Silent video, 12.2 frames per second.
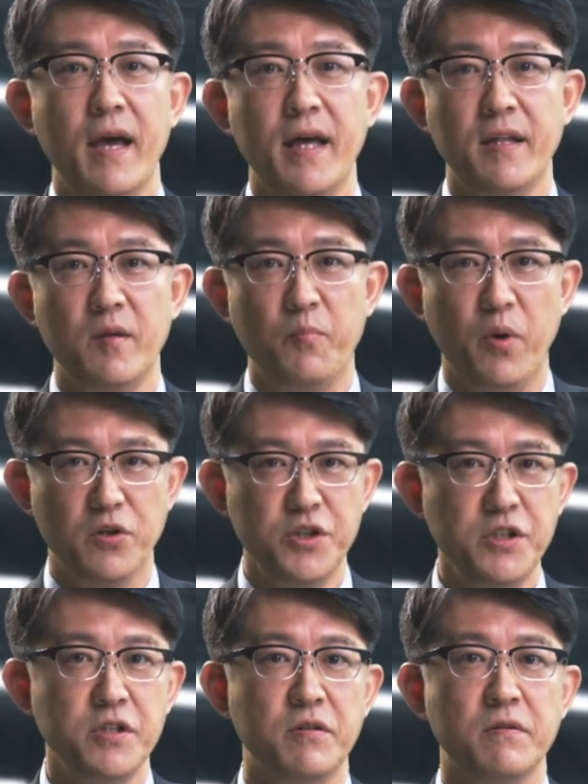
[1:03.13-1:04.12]
and
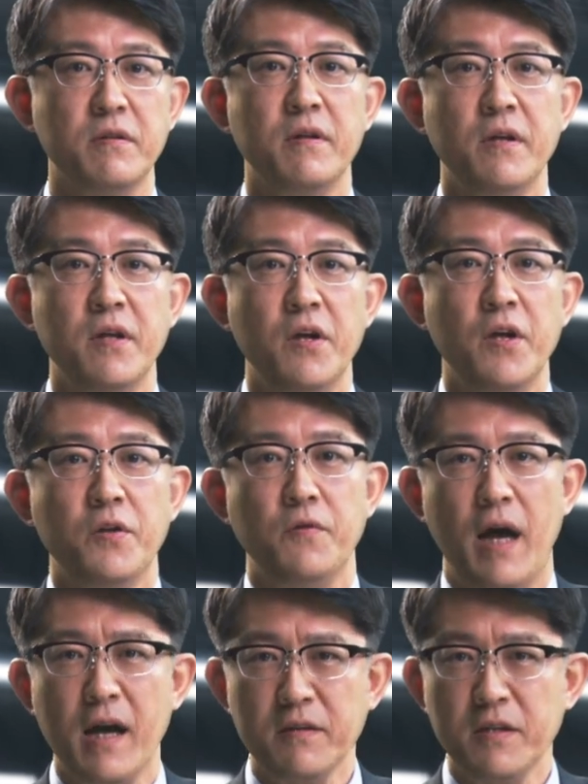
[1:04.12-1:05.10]
positioned
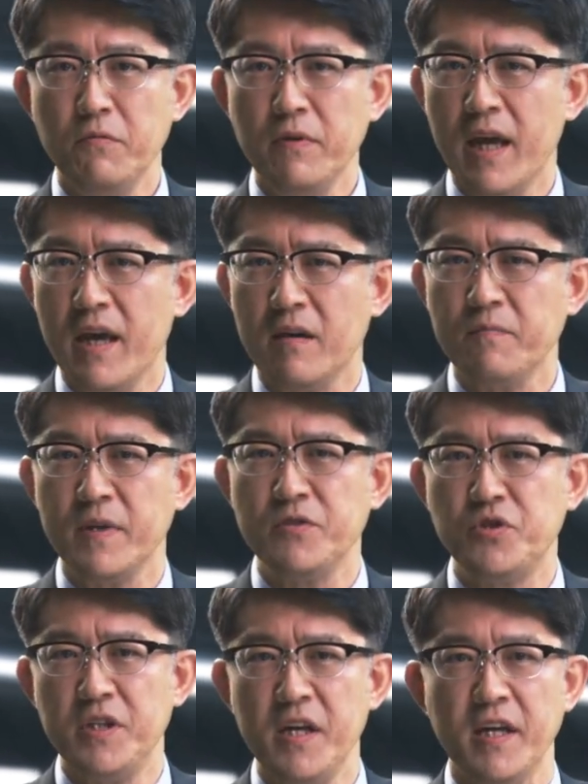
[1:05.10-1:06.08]
to actively help it
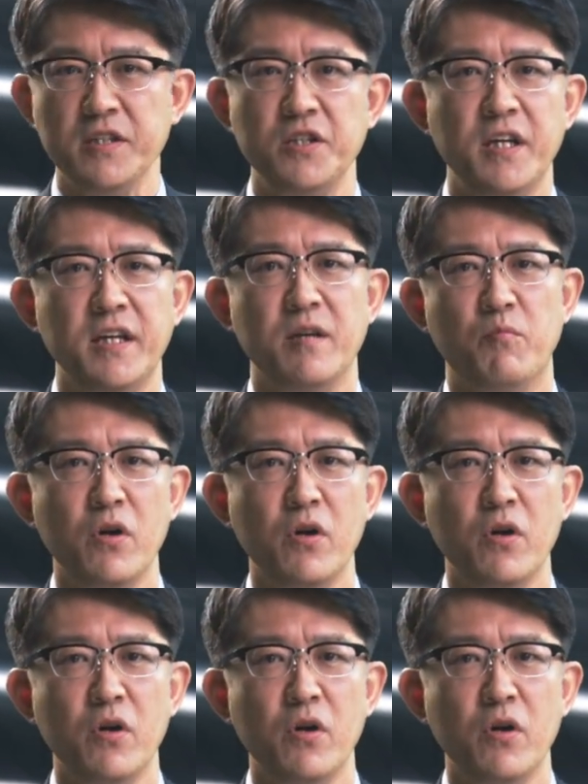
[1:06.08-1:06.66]
change in the